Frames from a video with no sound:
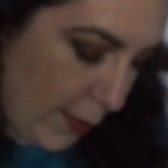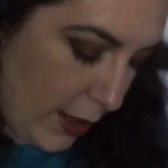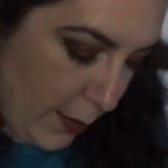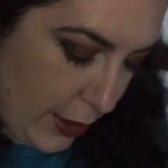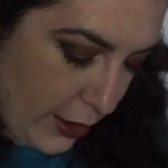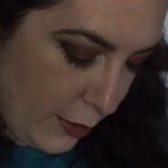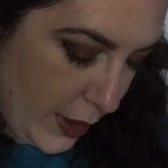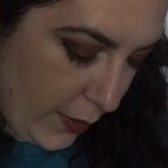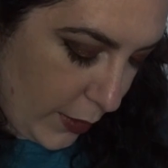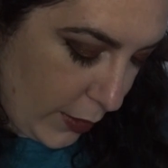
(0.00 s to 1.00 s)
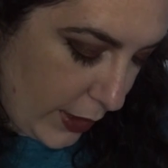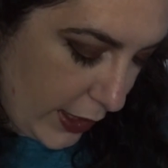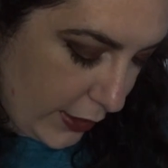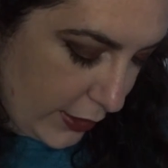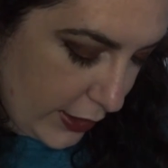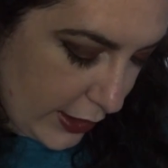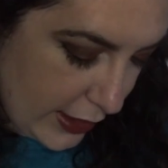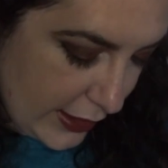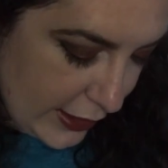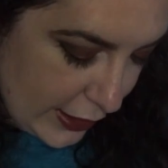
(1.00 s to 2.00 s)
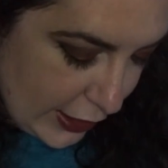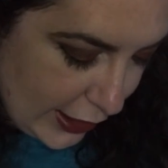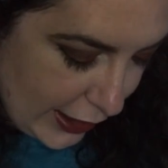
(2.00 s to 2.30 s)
going to put it away for a while. It doesn't look